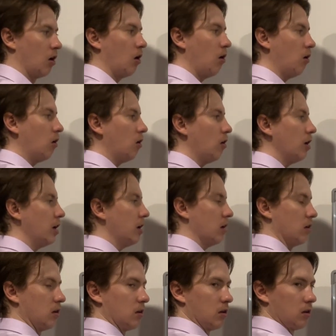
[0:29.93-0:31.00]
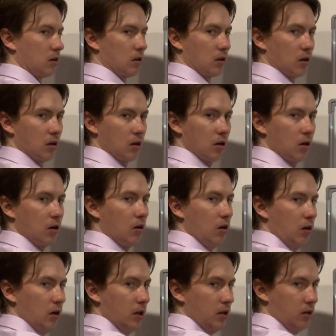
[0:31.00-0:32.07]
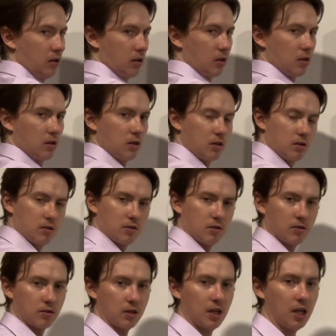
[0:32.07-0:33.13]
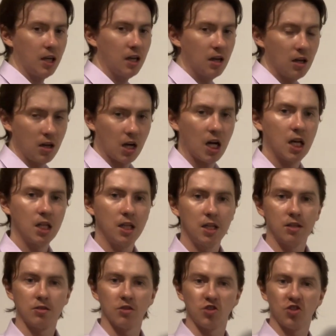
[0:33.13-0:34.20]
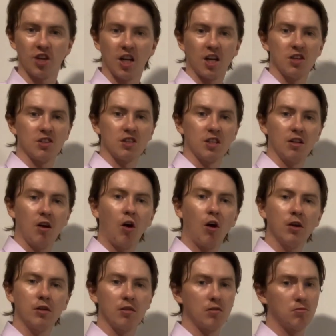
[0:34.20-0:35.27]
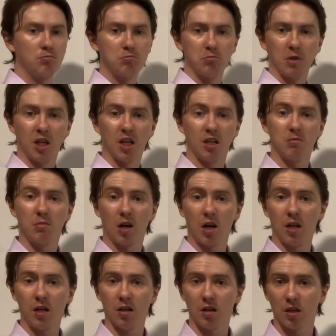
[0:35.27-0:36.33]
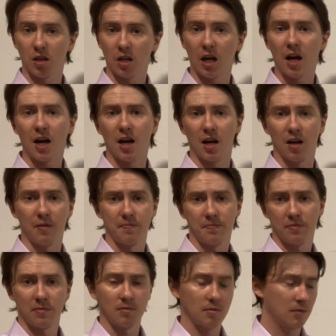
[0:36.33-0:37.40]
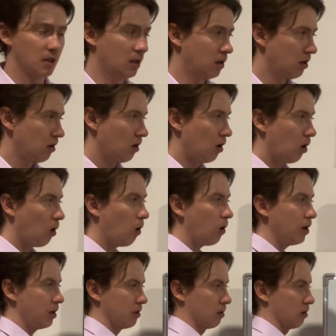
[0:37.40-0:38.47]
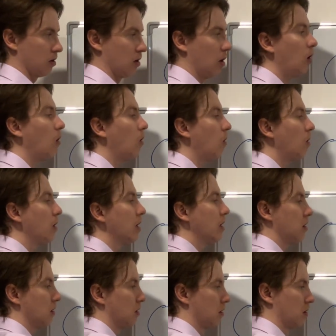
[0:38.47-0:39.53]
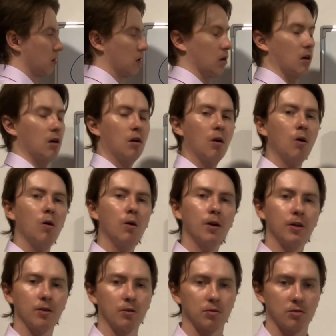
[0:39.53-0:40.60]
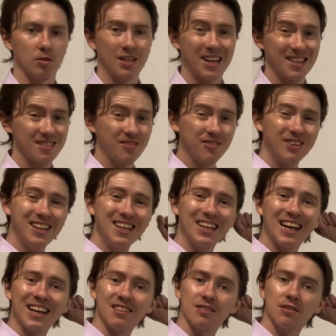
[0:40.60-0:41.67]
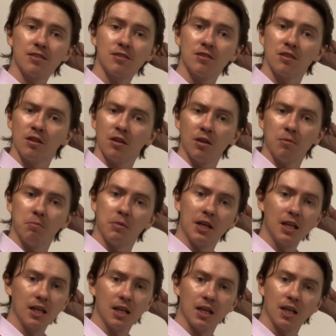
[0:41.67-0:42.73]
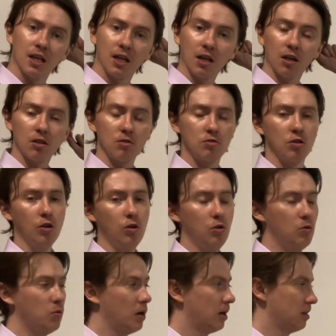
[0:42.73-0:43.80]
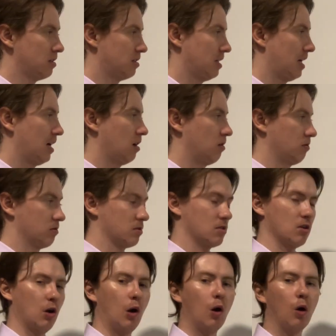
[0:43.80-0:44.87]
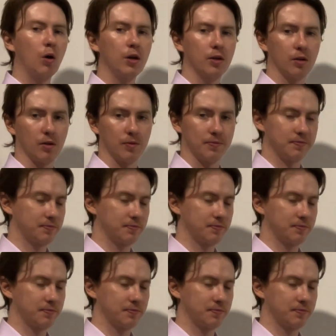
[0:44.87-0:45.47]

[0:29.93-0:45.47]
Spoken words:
Oil. Oil. Okay, I need to change the oil in my car. Oil. Oil. Oil. So that's 3 letters making 2 sounds. Oil.